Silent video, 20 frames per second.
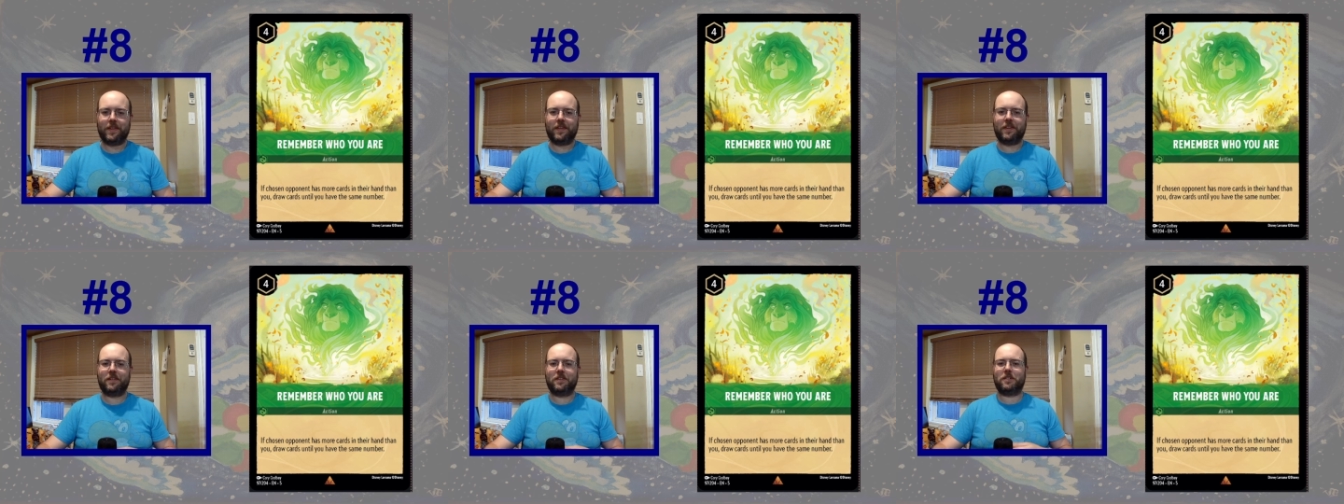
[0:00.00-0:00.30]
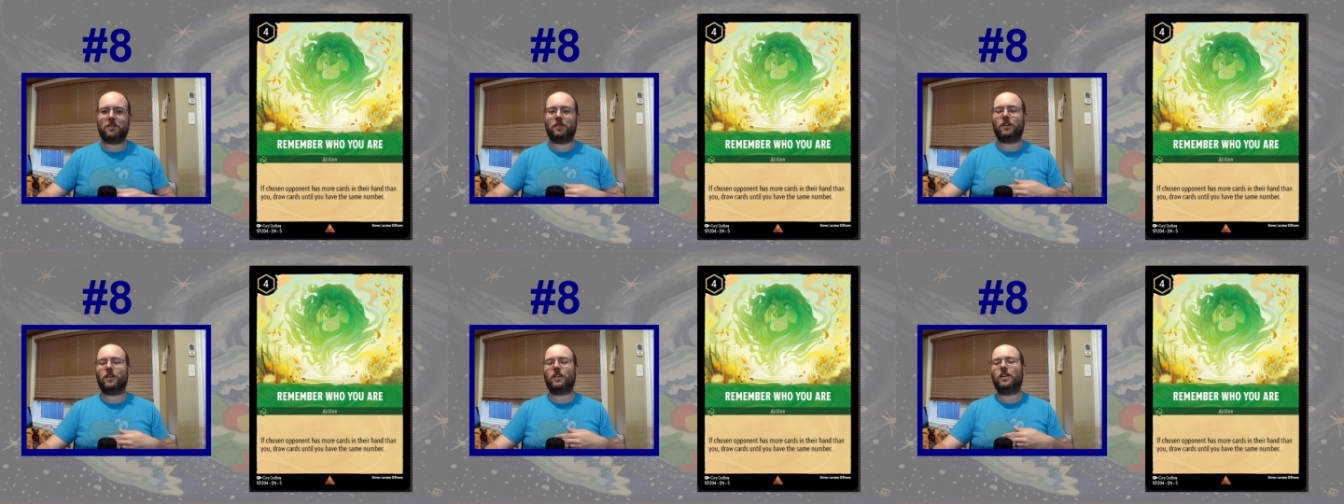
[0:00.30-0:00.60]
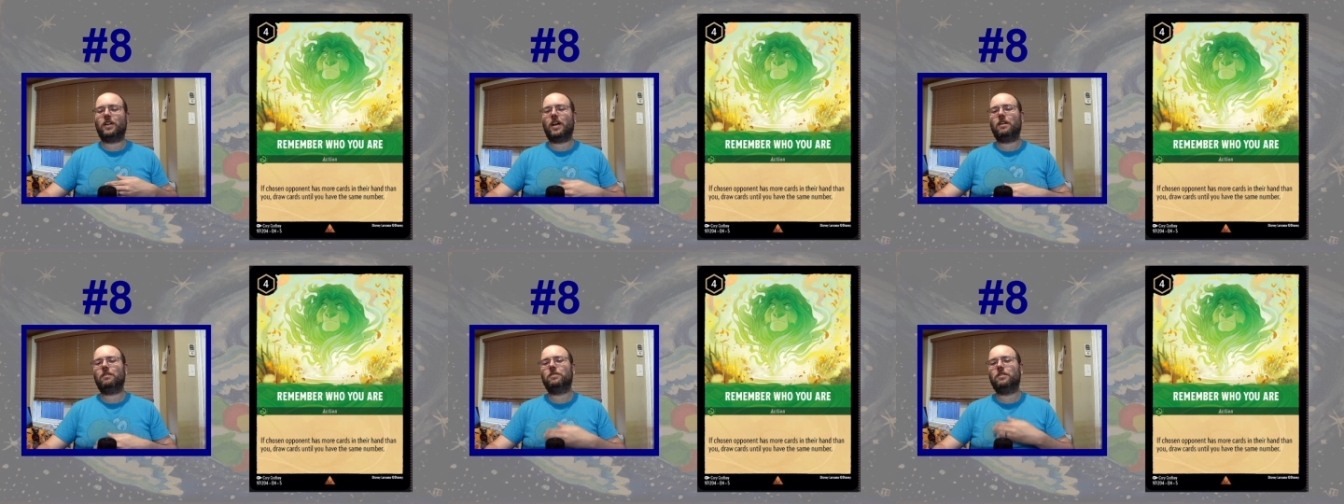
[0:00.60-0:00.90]
So you're going to
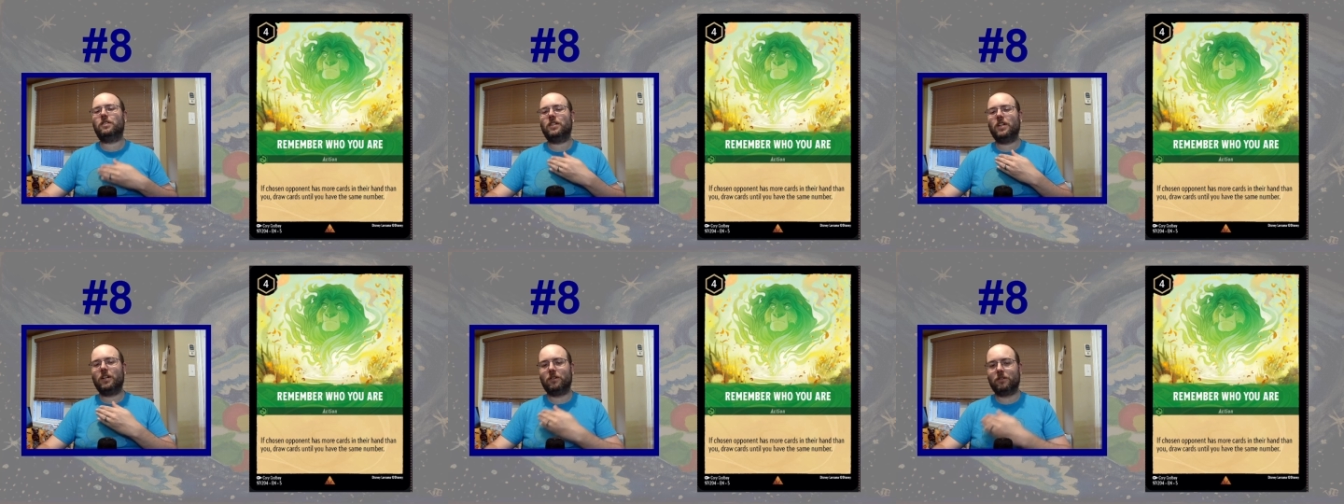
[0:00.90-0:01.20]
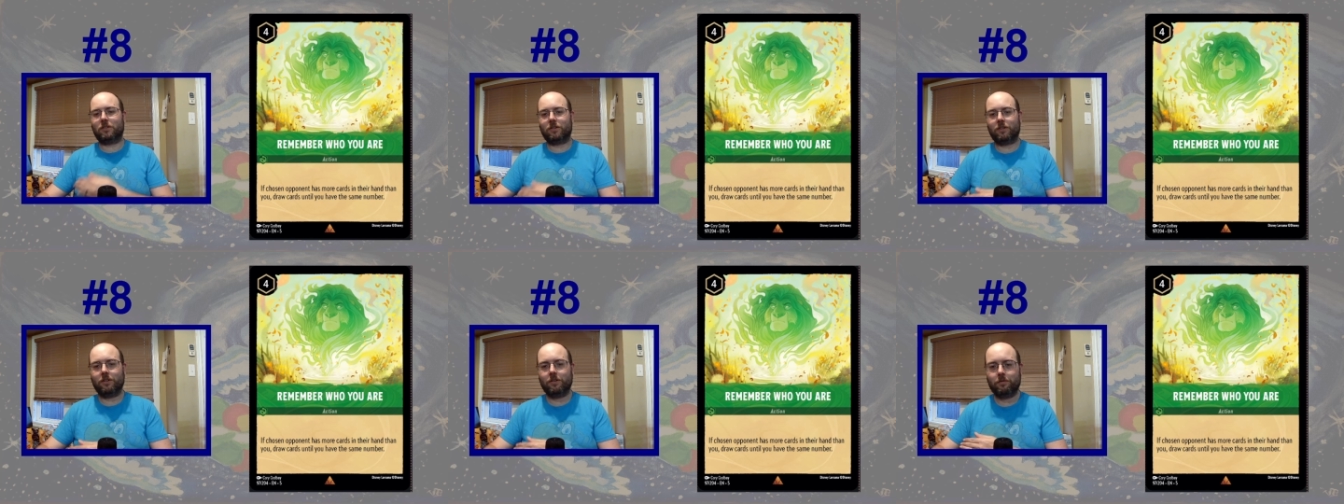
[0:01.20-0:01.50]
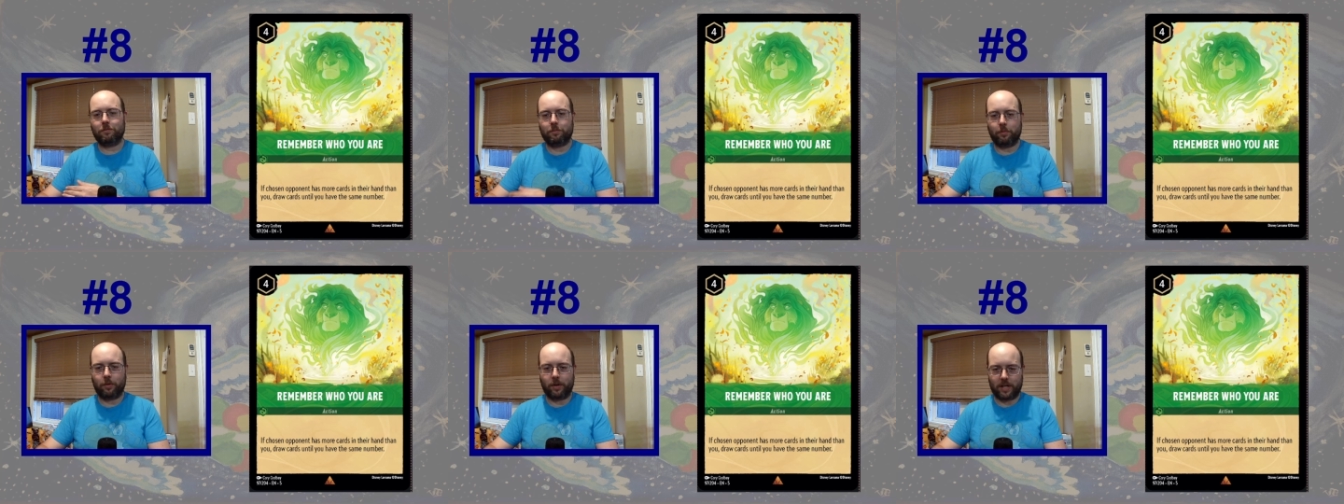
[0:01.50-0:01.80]
have to take a turn
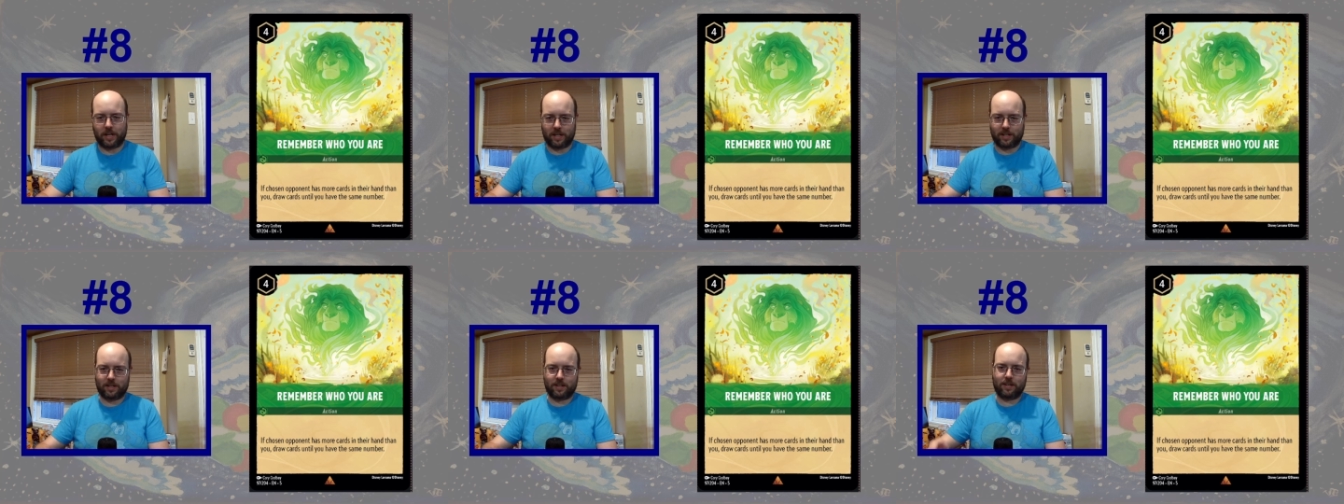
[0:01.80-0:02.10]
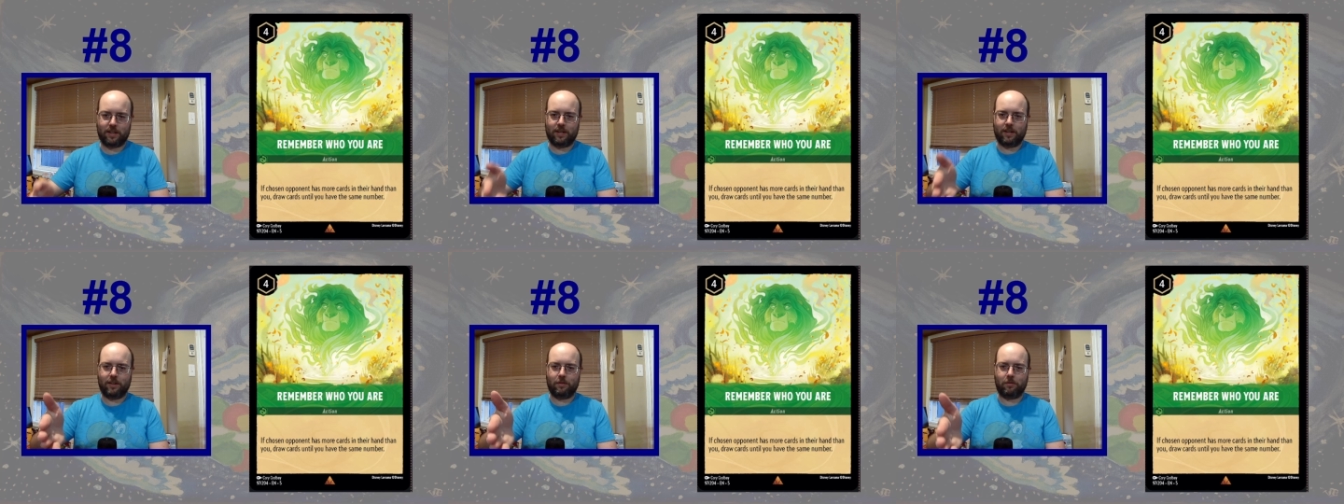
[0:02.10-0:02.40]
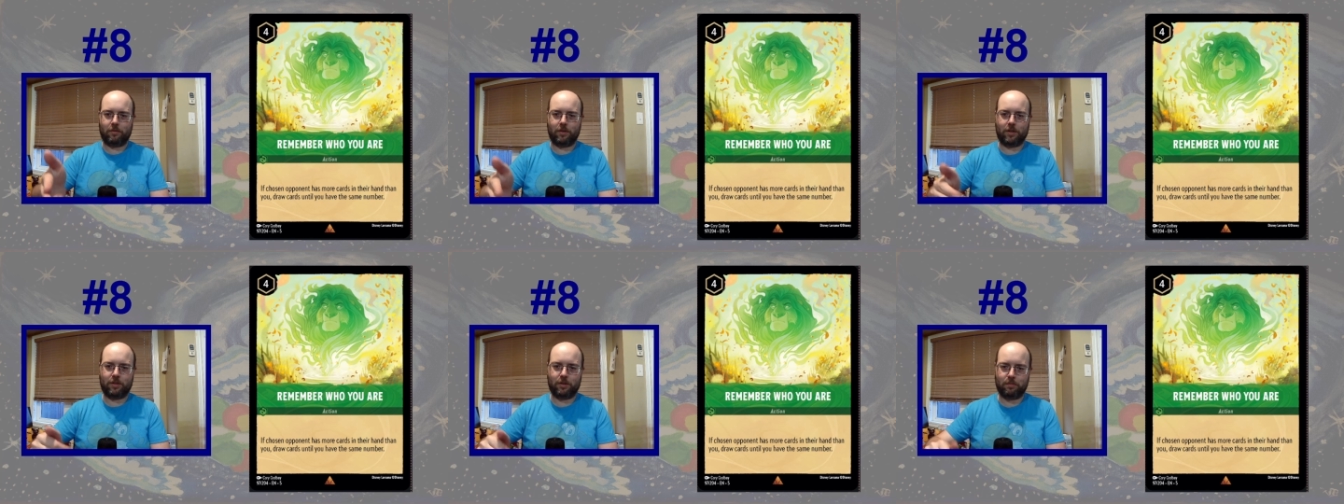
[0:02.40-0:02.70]
of break when you're